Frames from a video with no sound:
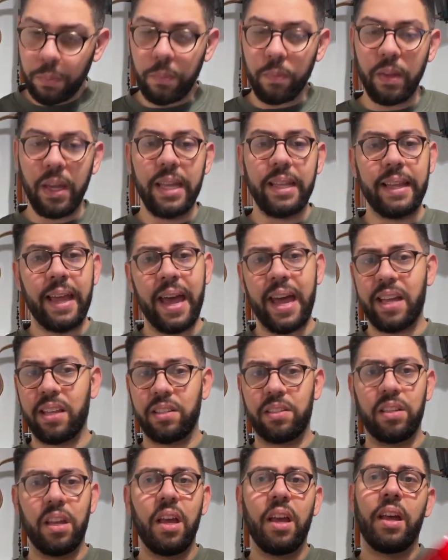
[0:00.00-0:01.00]
It
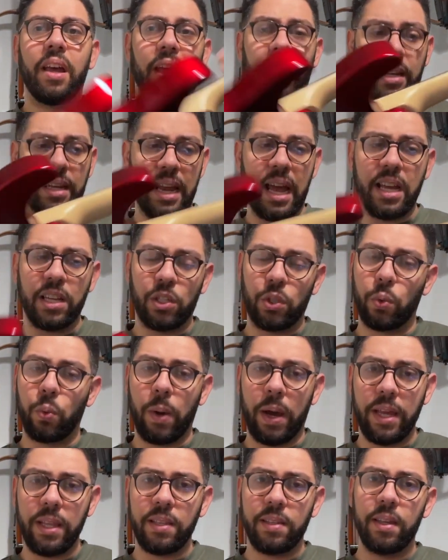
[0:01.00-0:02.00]
has a nice
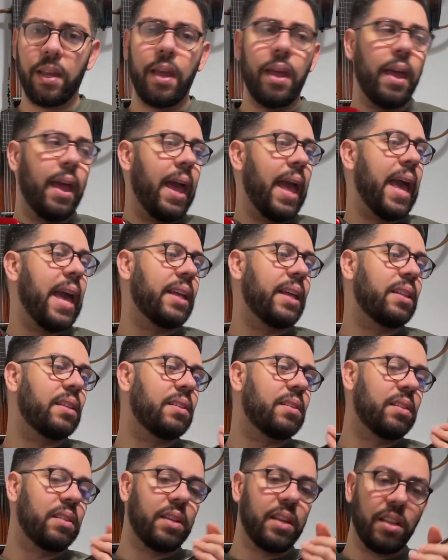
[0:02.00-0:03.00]
weight and
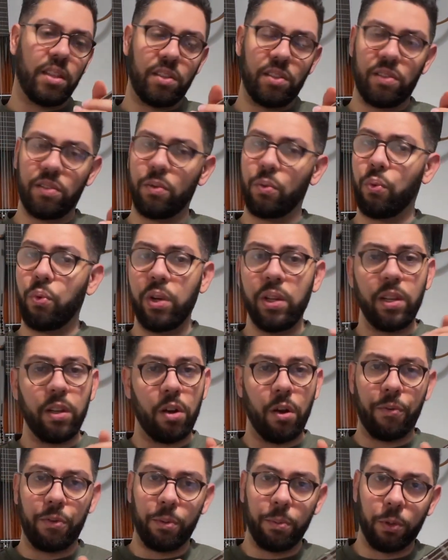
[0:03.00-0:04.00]
it's really
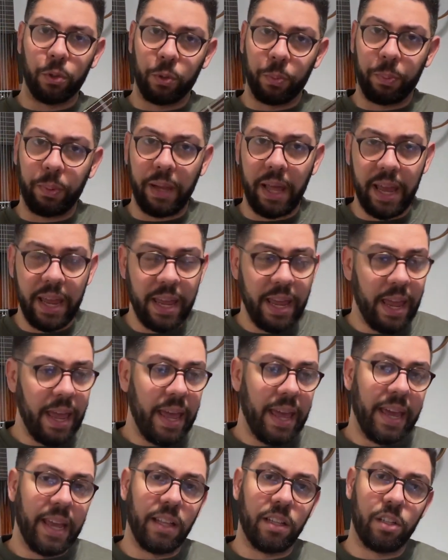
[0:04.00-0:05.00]
comfortable to play
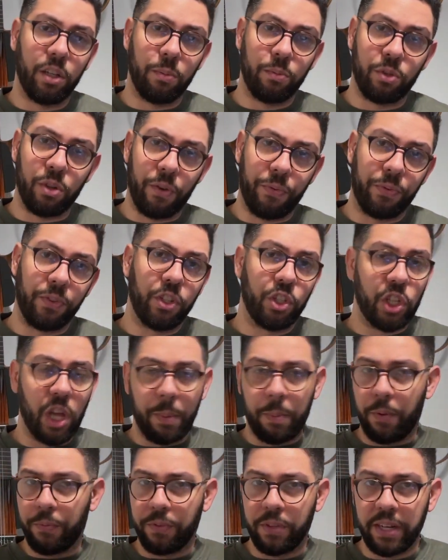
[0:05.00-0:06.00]
in terms of the shape
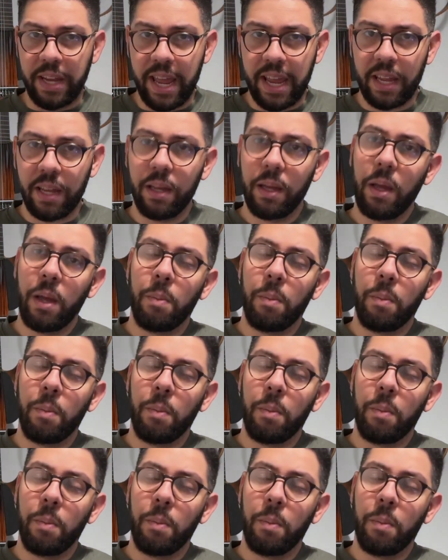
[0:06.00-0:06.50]
of the neck,